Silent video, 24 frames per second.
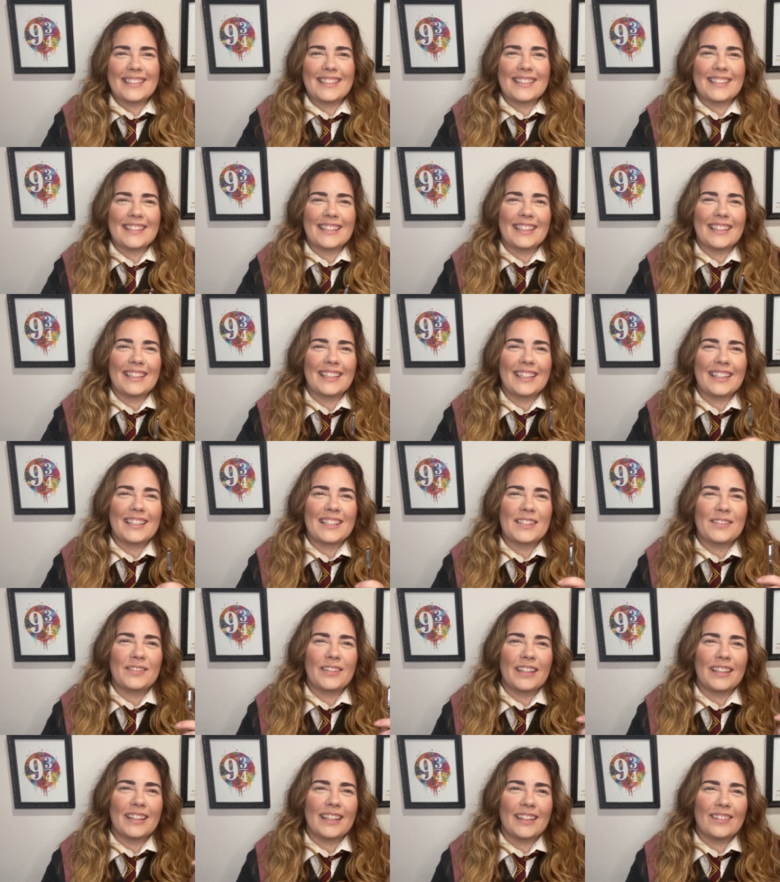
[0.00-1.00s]
Just kidding, it's
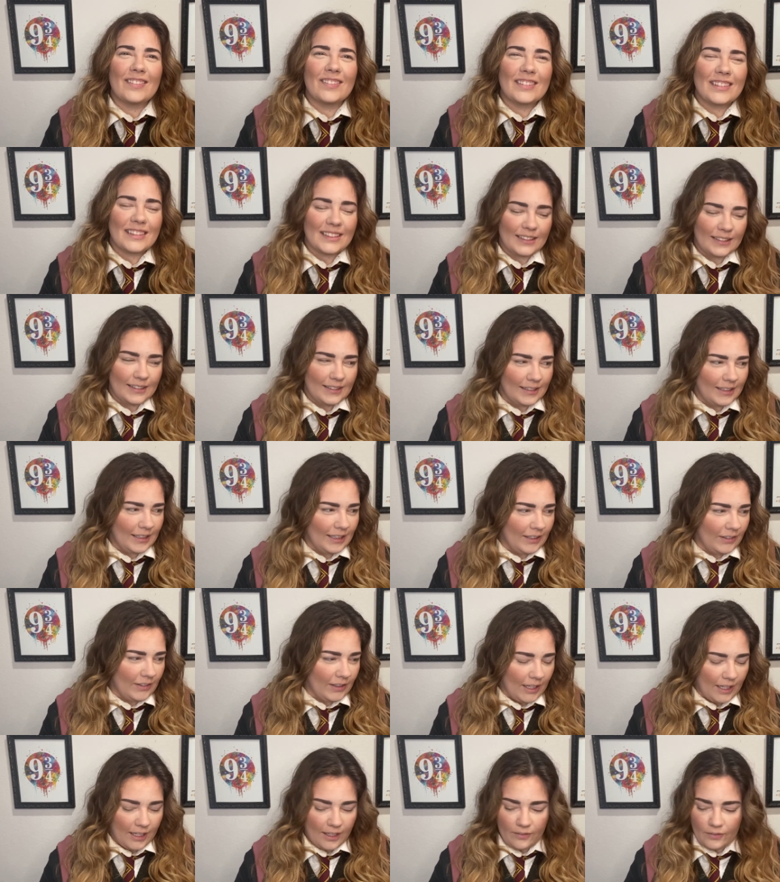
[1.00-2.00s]
my left.
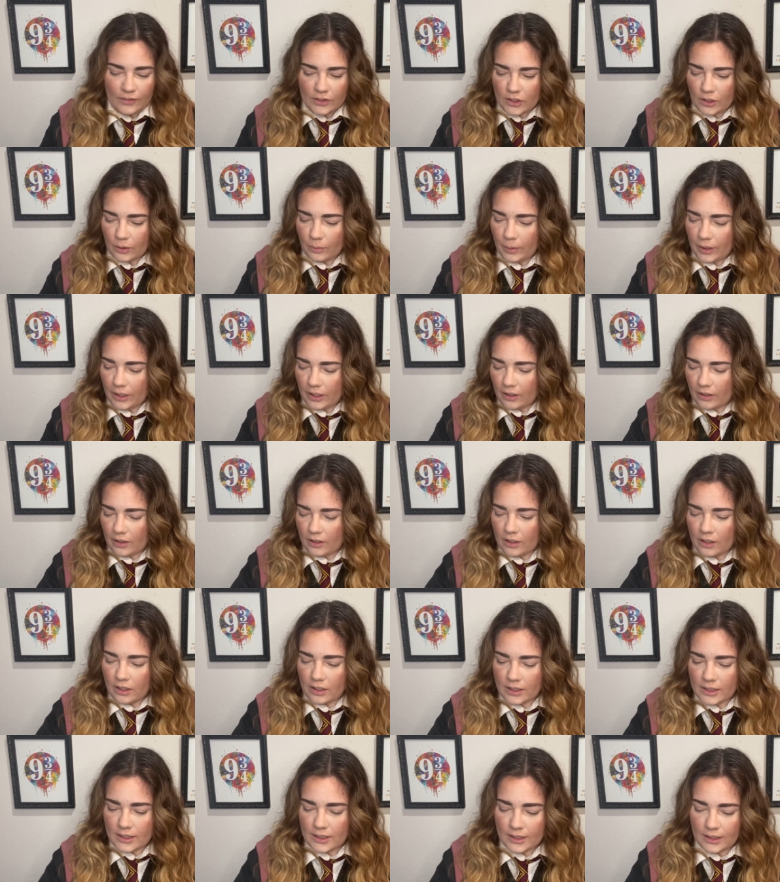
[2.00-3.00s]
Okay, so we are
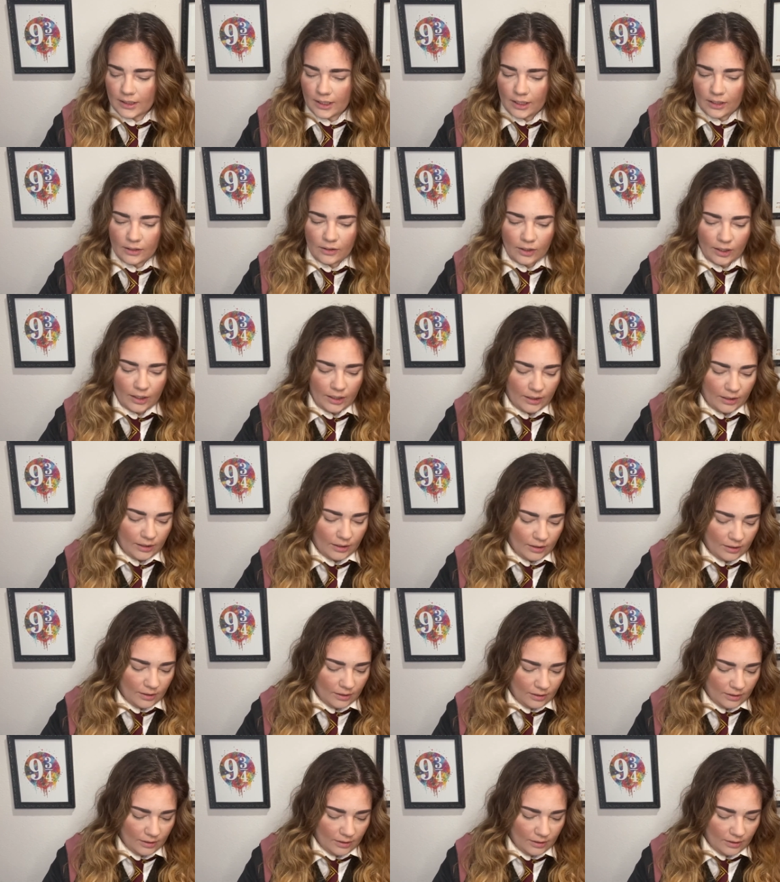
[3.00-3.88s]
Slytherin.